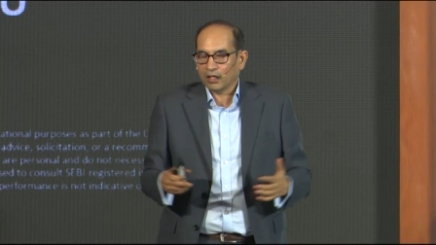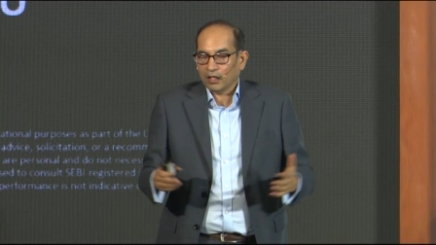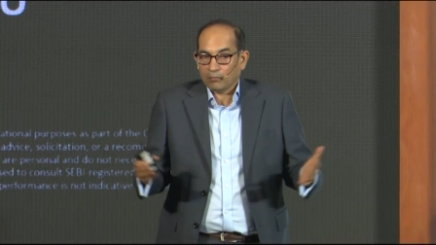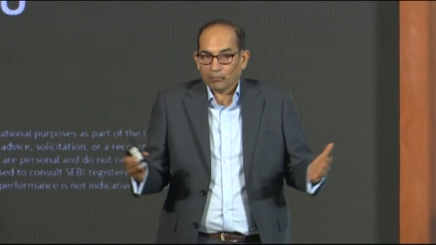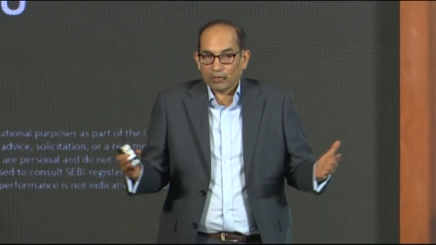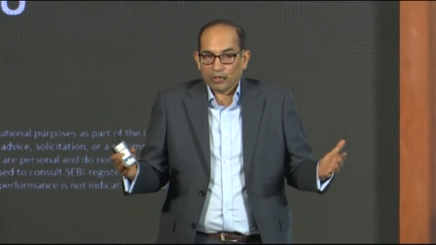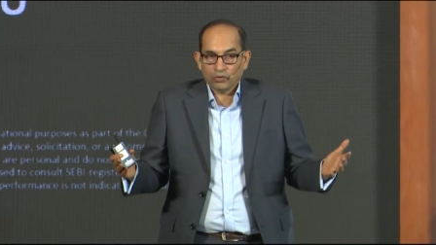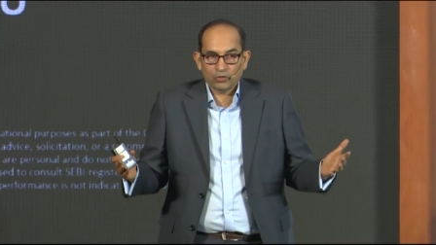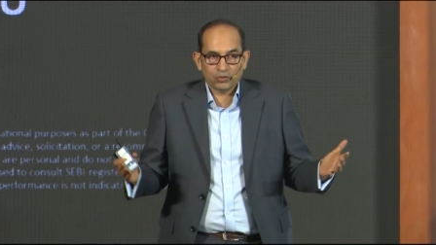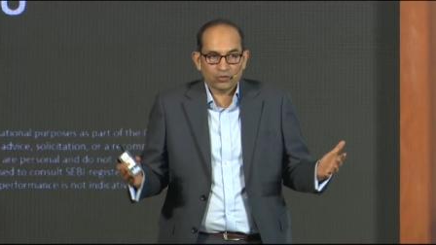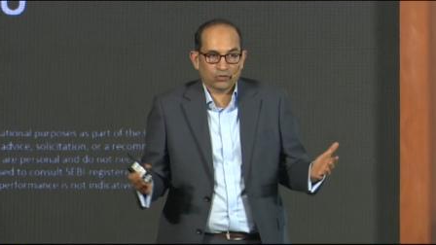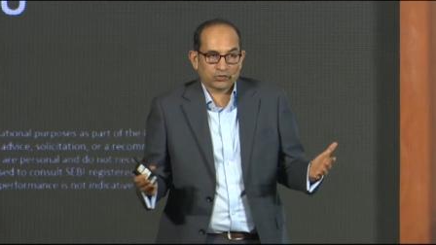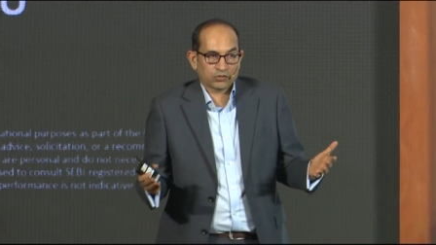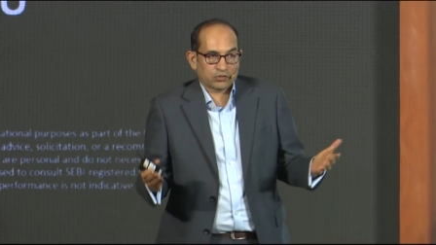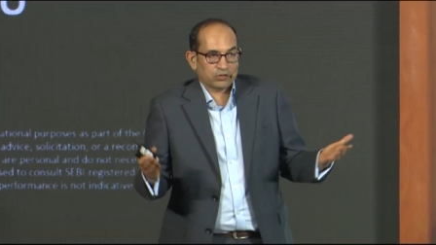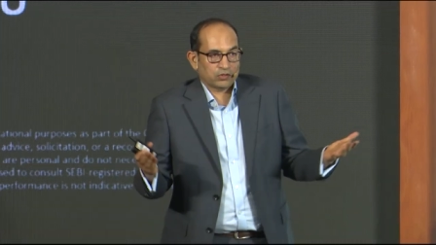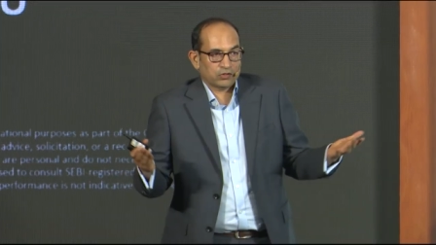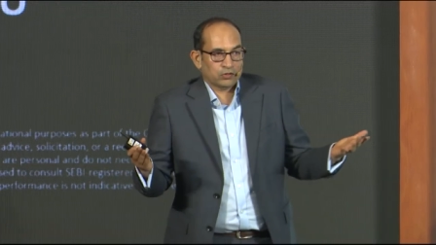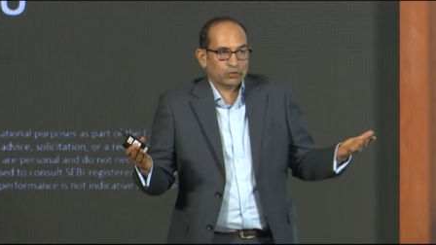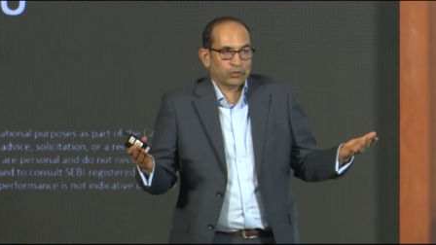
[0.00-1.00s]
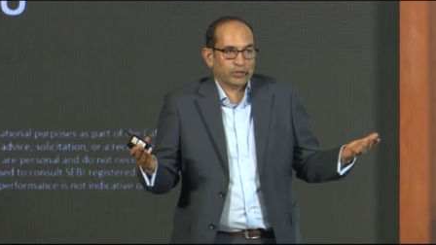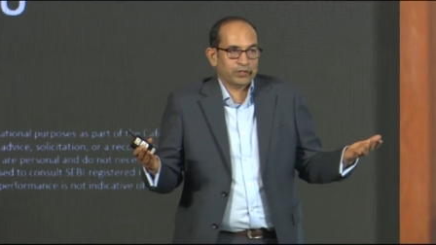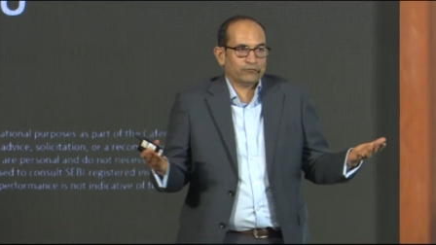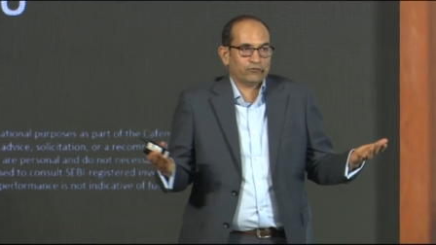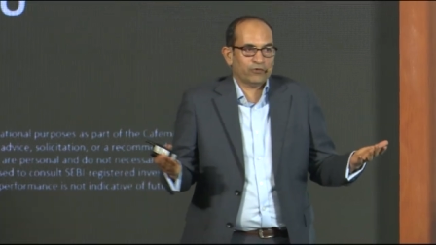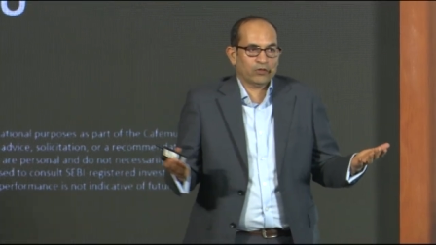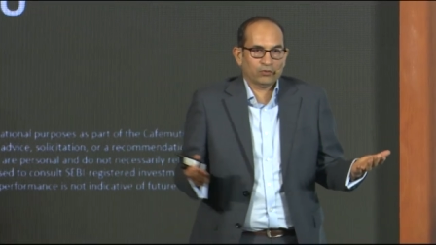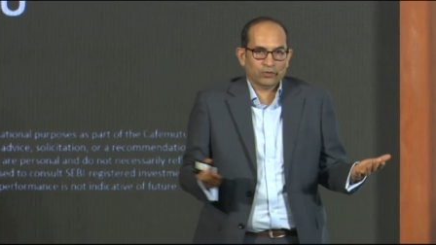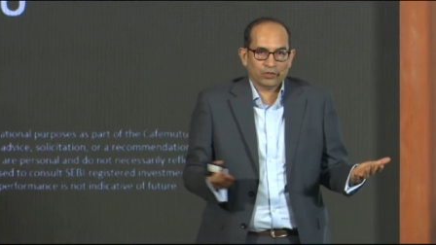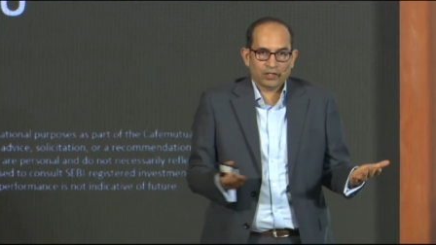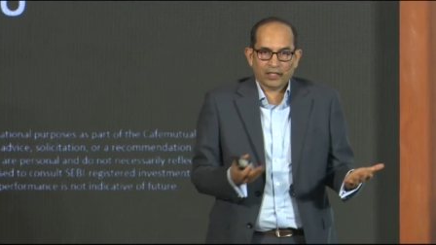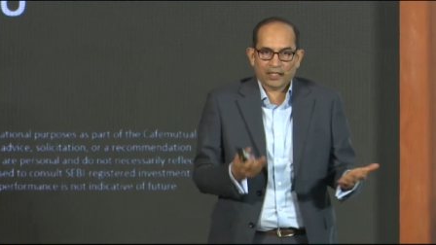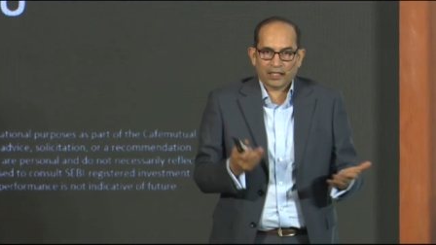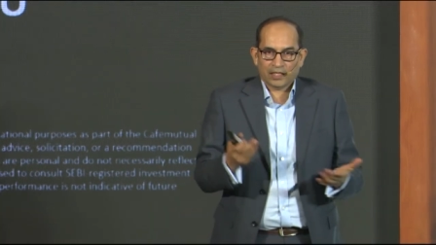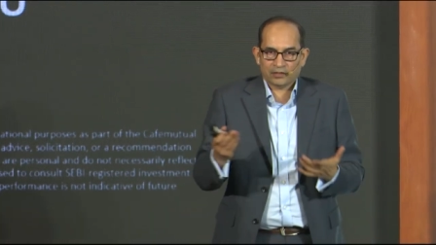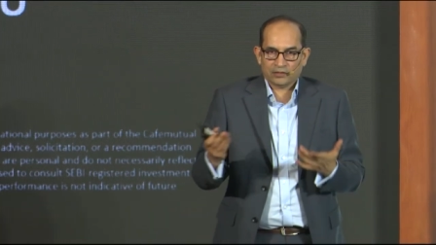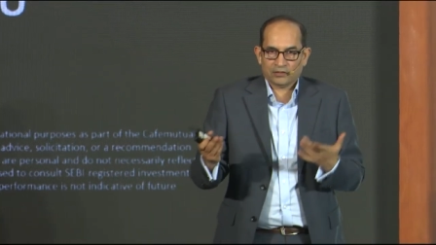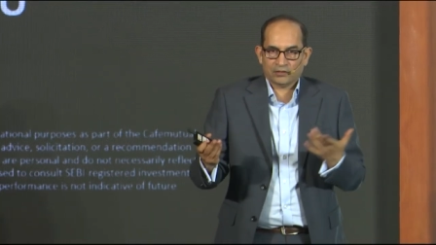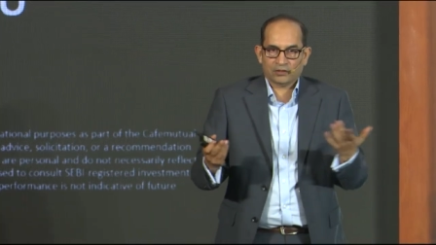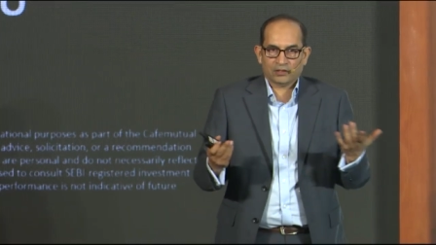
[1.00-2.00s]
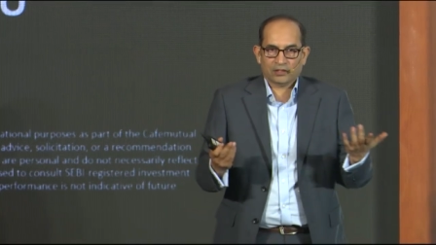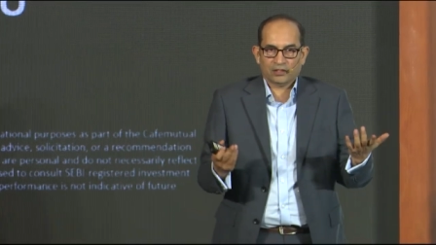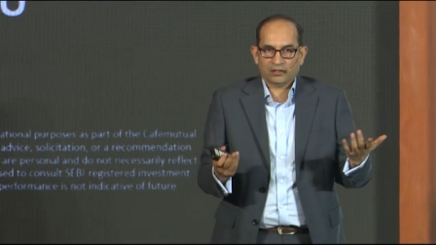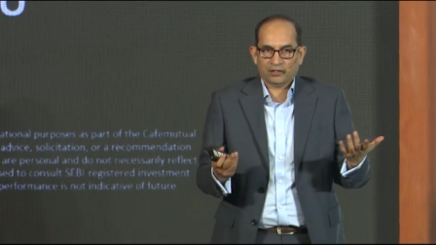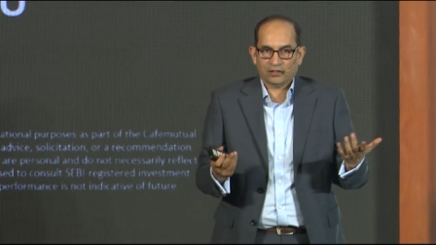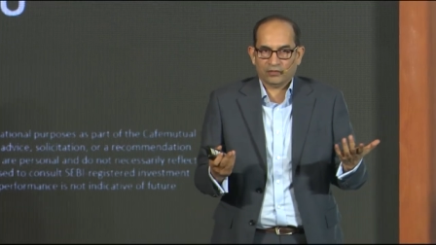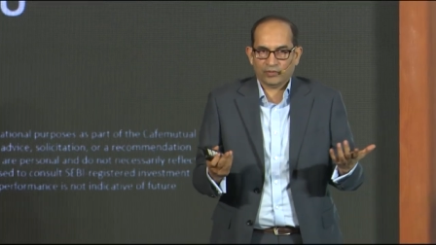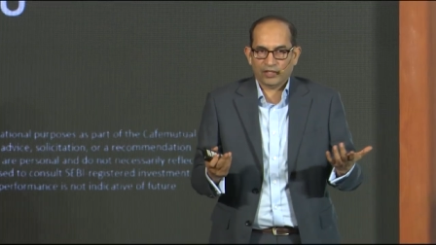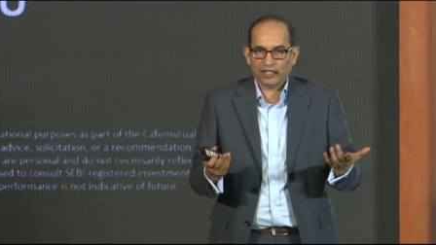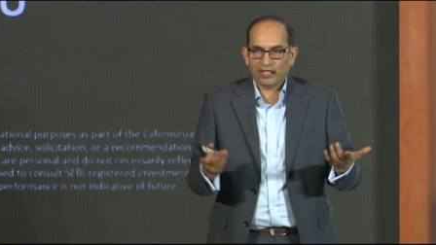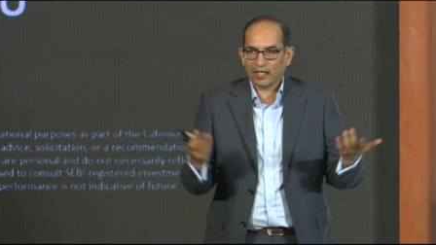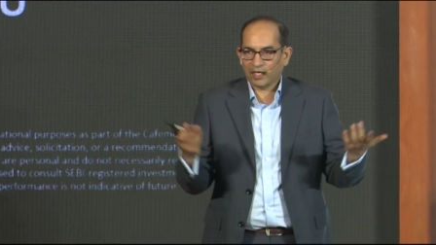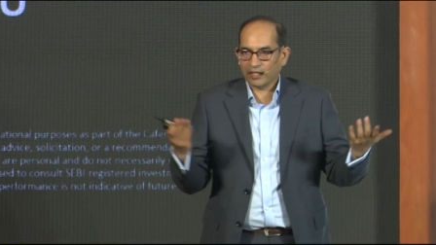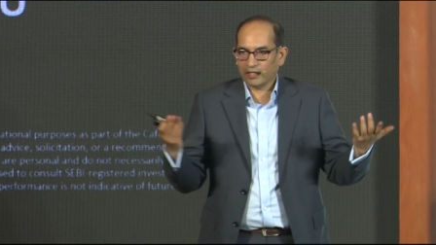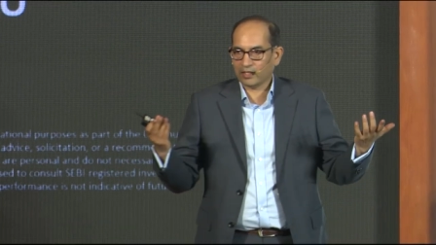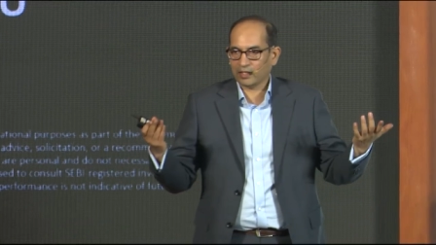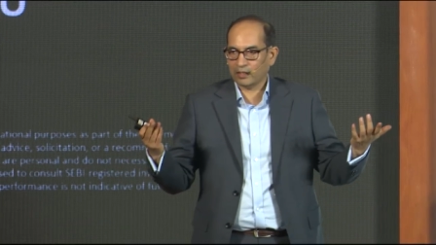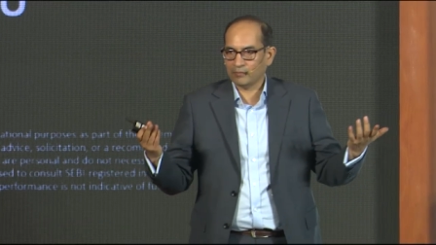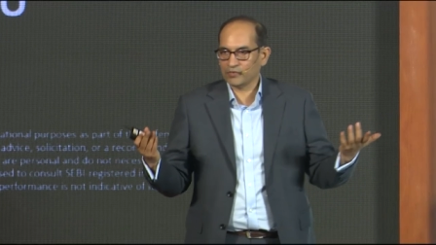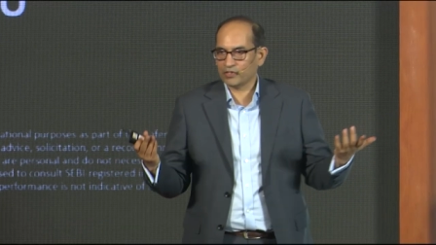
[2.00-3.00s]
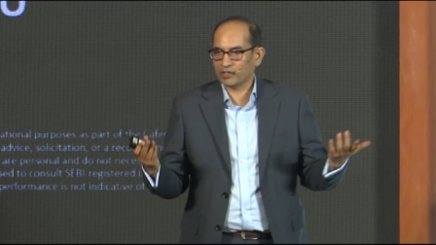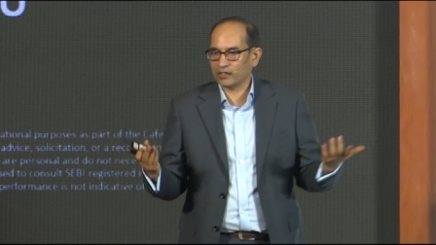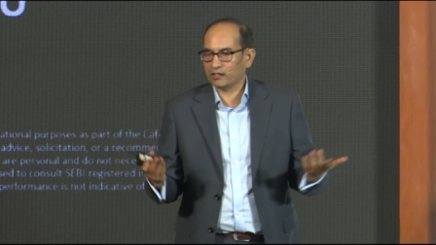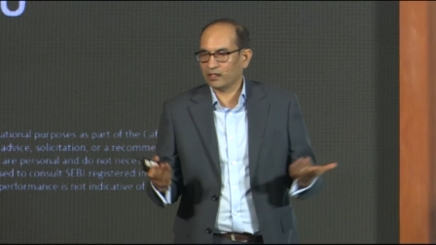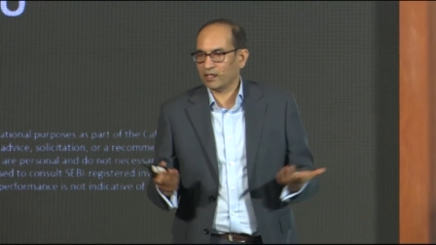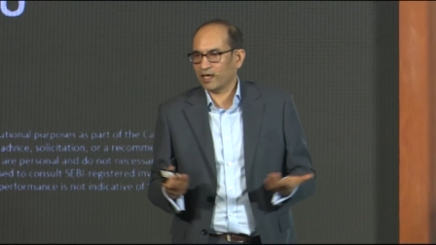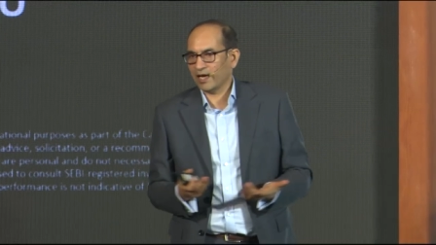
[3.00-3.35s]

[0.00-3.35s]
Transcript: But who knows, going forward, as AI comes in,